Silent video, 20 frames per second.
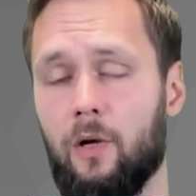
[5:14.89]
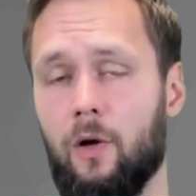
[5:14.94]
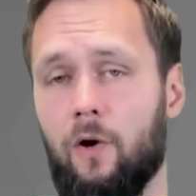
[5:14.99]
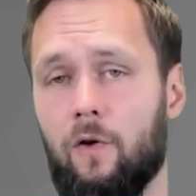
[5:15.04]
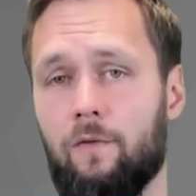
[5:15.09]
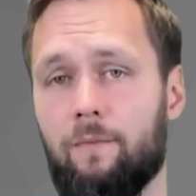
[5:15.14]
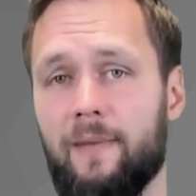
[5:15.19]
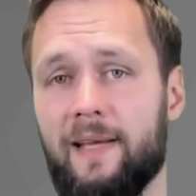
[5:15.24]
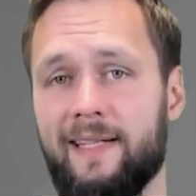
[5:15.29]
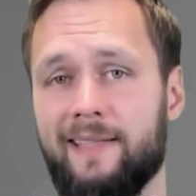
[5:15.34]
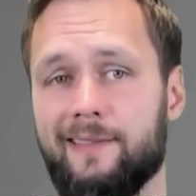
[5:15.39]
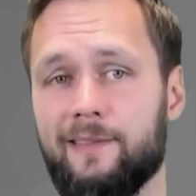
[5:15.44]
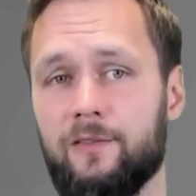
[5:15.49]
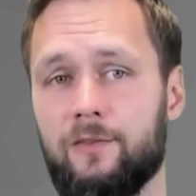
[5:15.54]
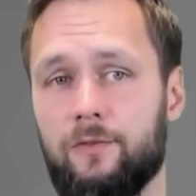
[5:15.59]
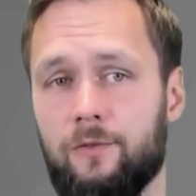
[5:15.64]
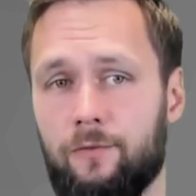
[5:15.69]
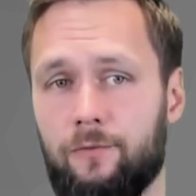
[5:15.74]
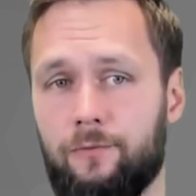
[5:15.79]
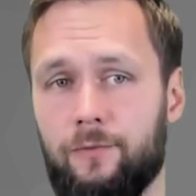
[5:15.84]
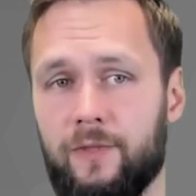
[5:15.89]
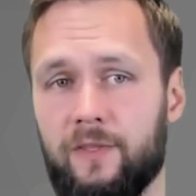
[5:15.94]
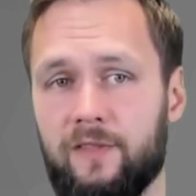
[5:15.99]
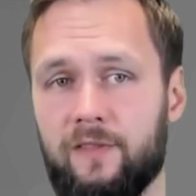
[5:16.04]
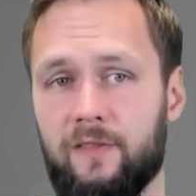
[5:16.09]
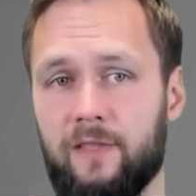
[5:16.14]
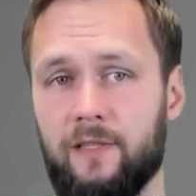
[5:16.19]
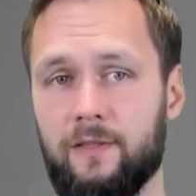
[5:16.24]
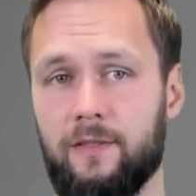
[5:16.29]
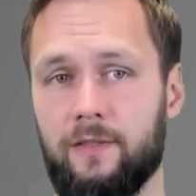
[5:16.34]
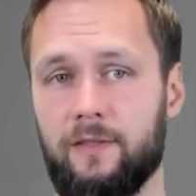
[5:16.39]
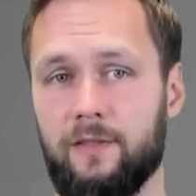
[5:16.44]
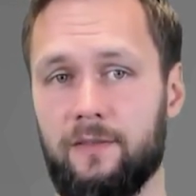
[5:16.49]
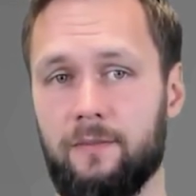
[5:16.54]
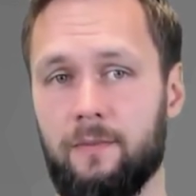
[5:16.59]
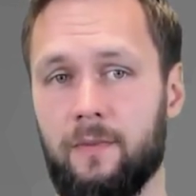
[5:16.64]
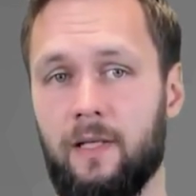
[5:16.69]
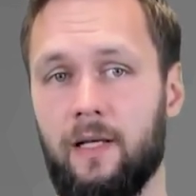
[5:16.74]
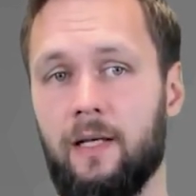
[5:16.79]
of medical software standards.